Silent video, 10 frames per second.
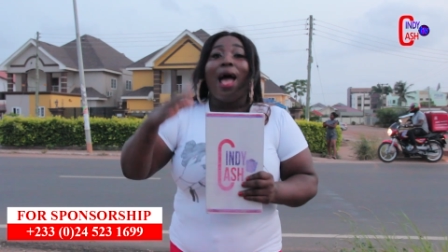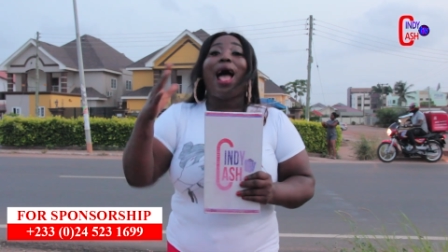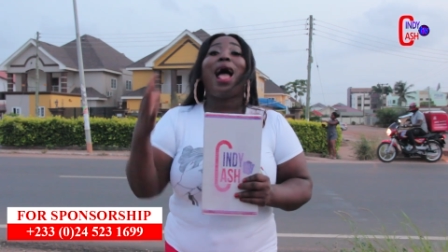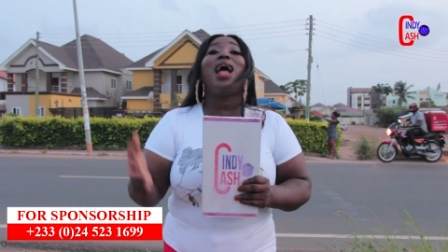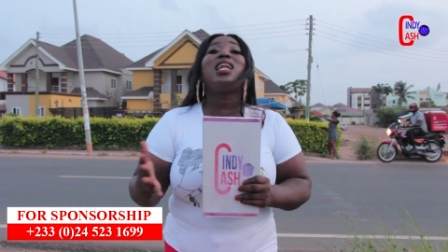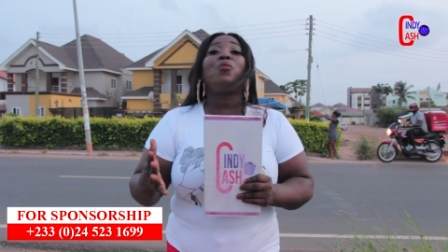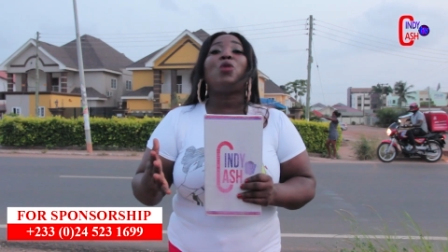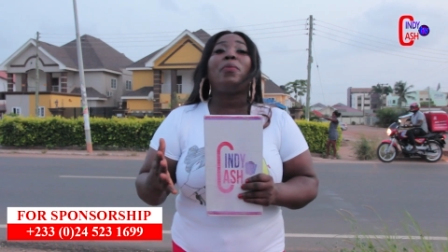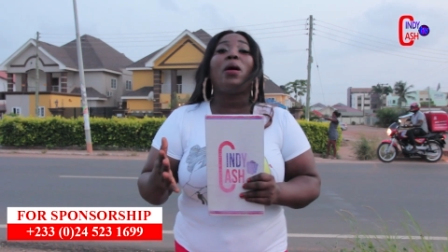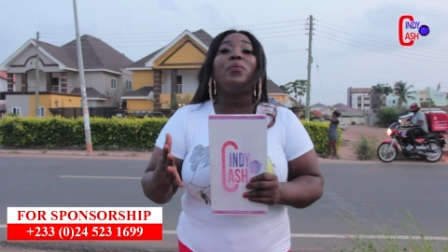I had a
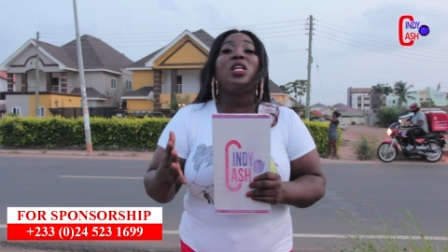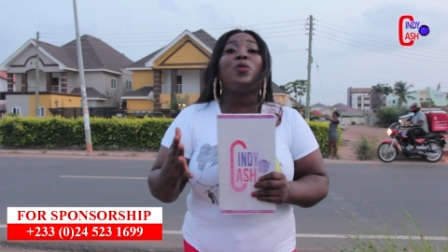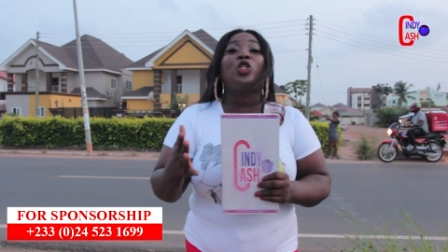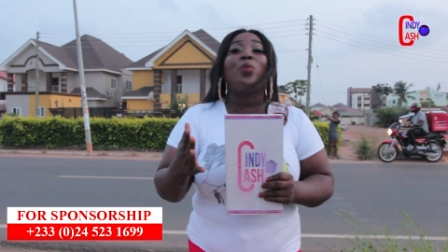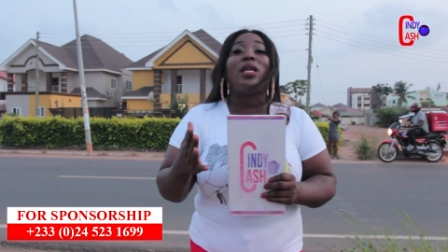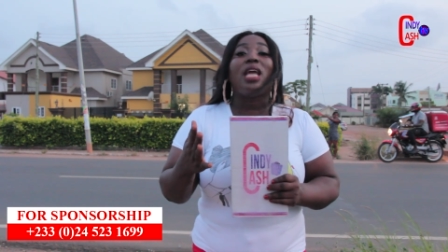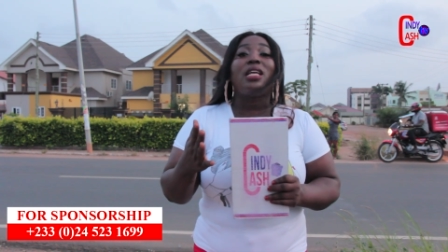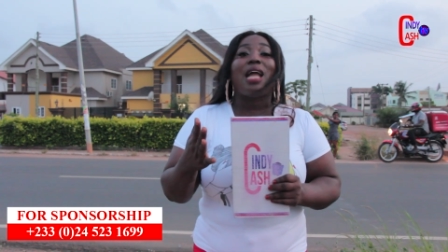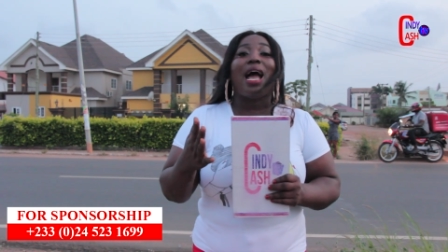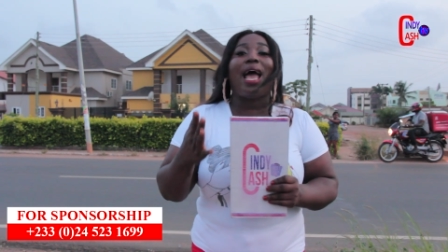member of the Jimmy
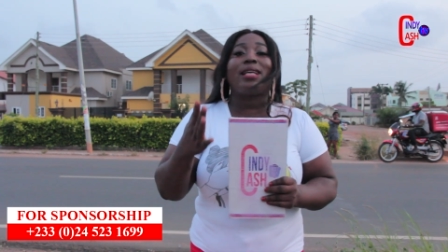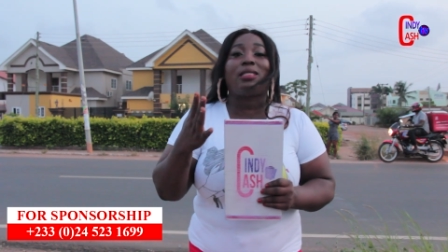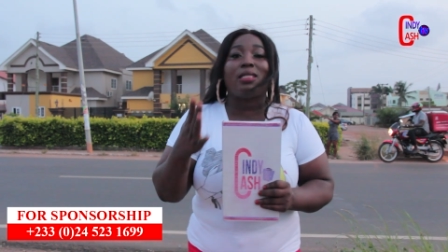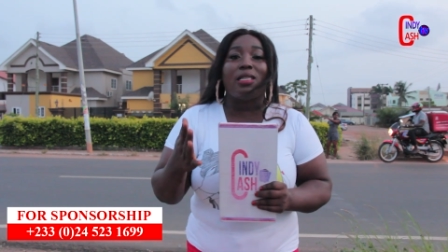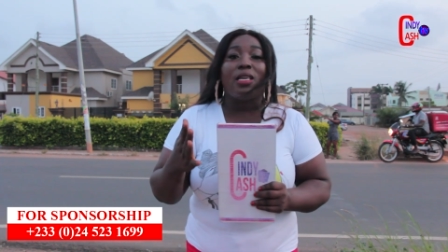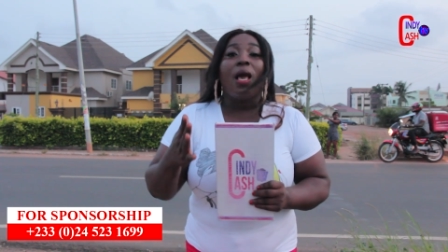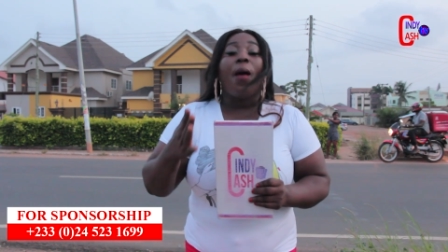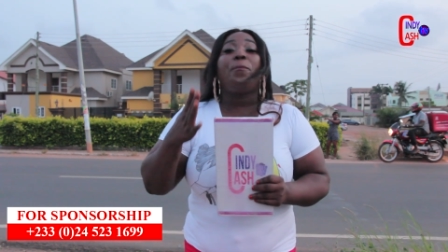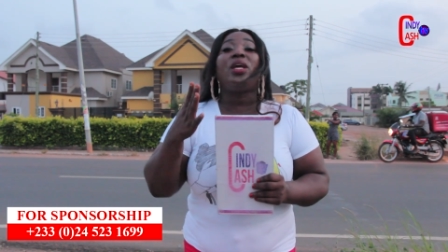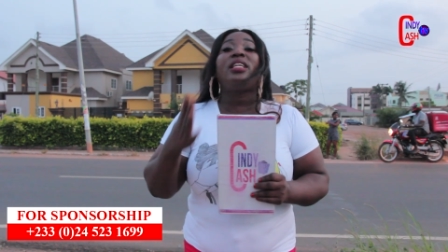na S C,
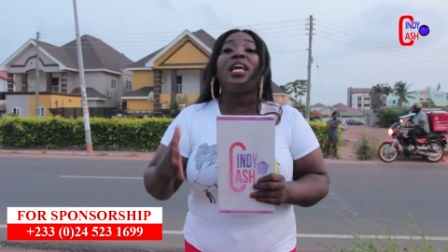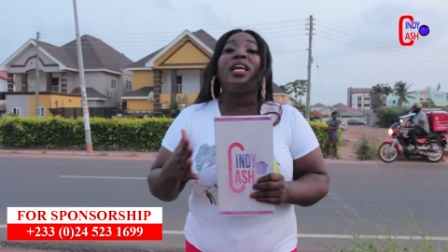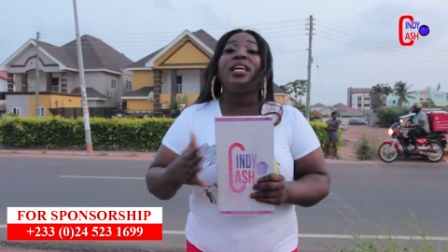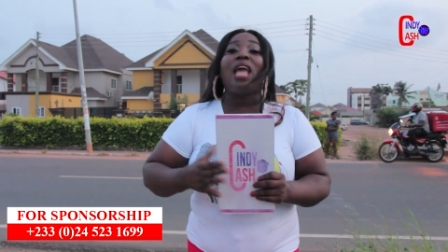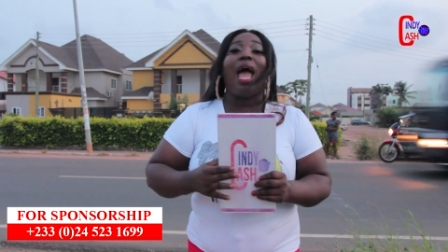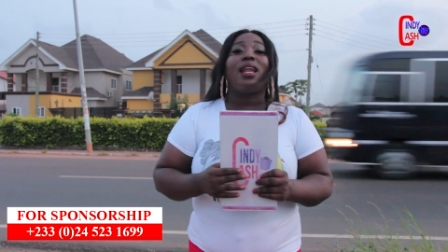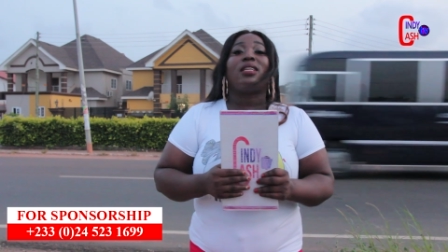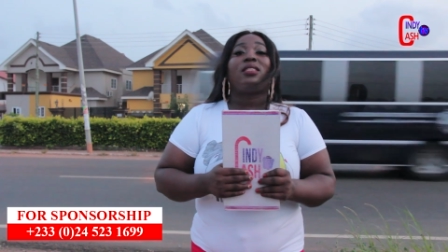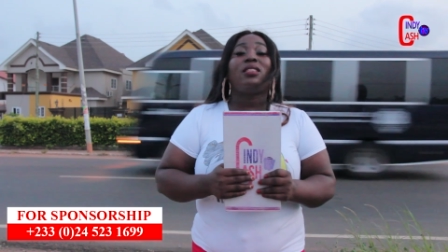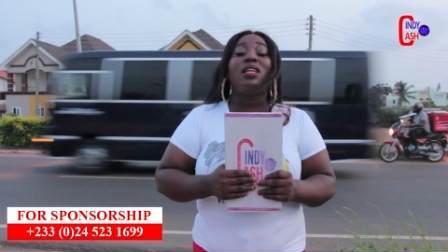Midi and
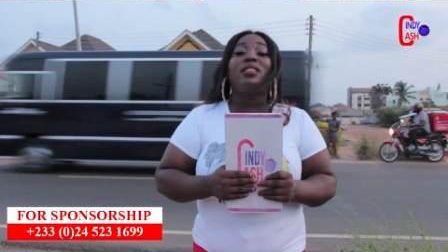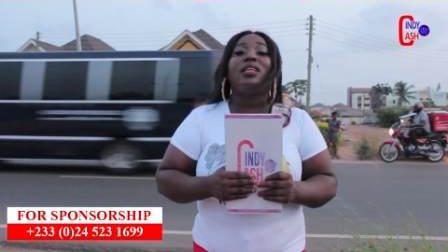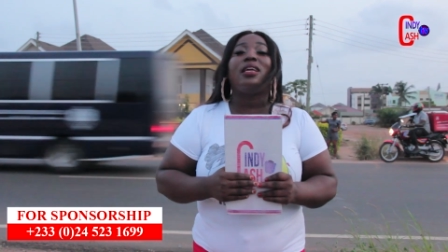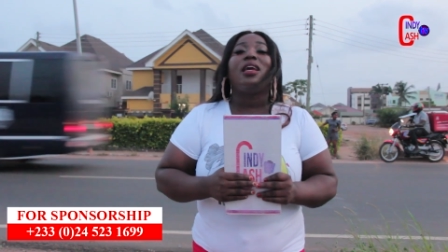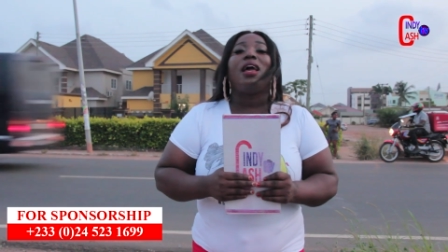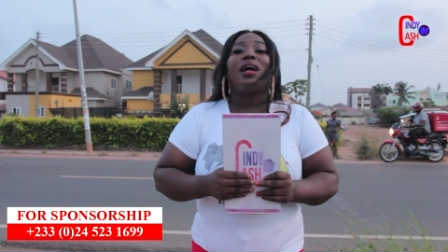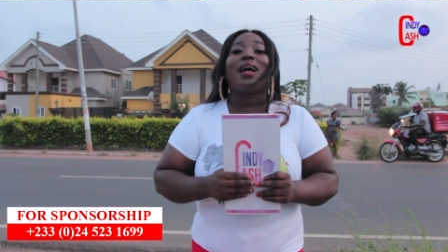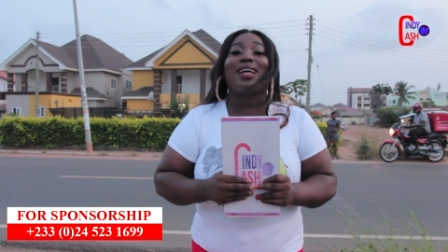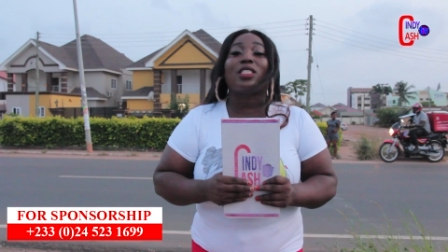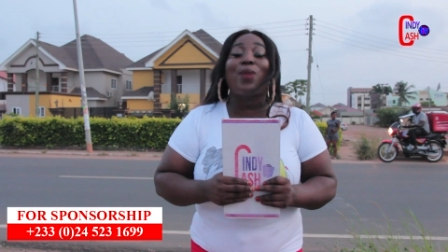a Cindy.
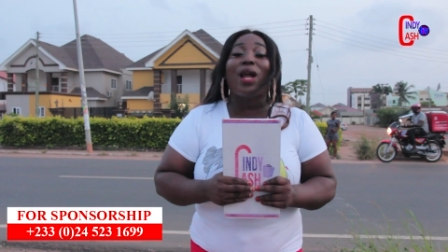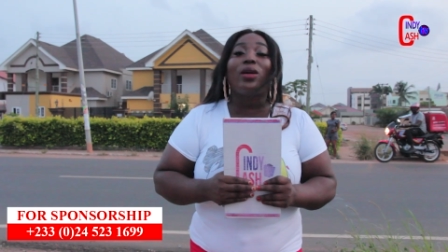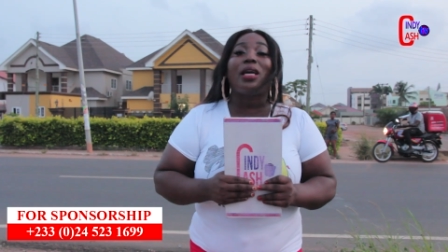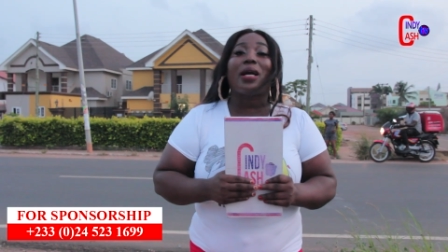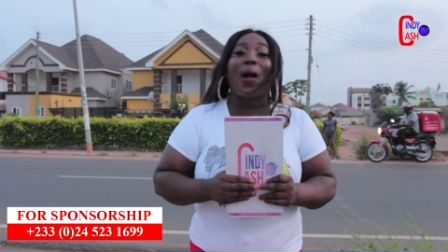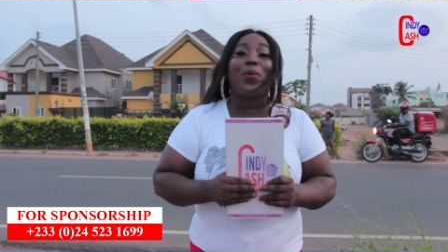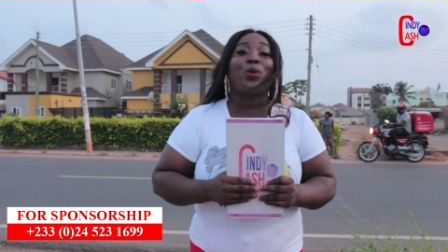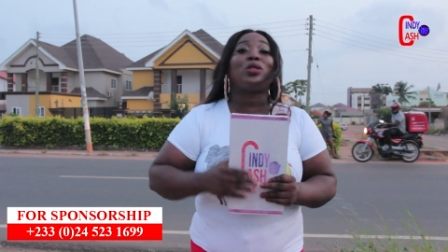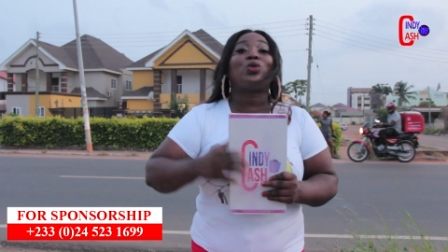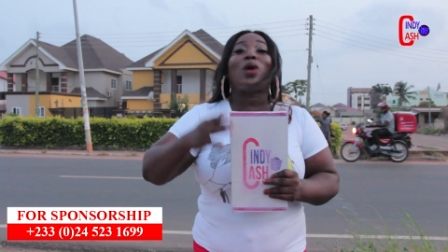Cash man, okay, come
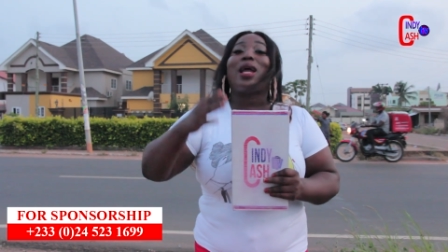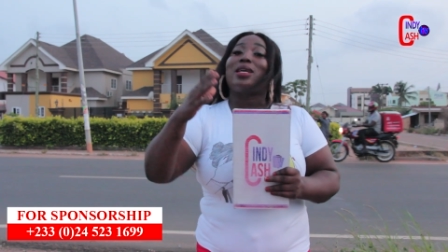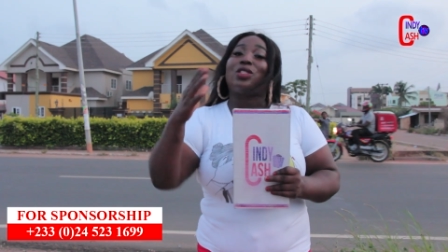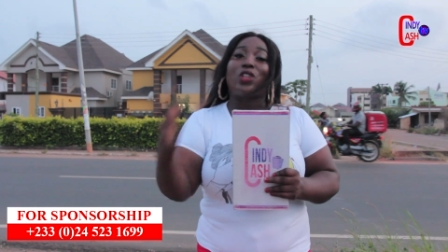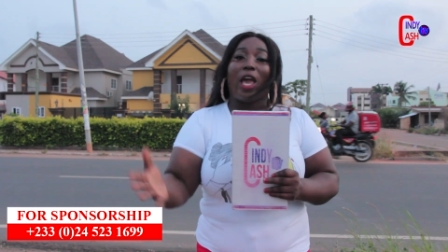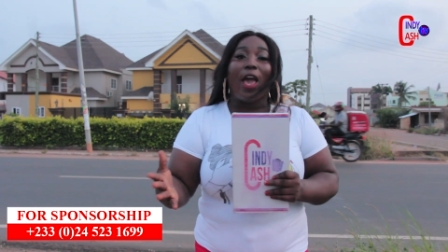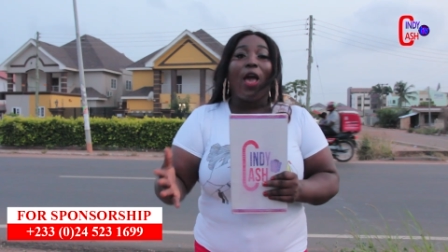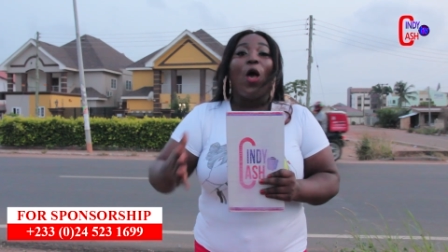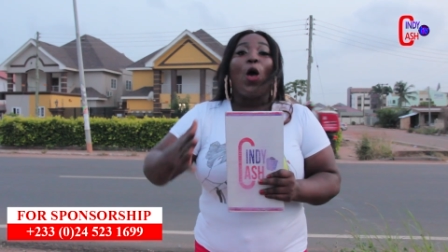because Swana share,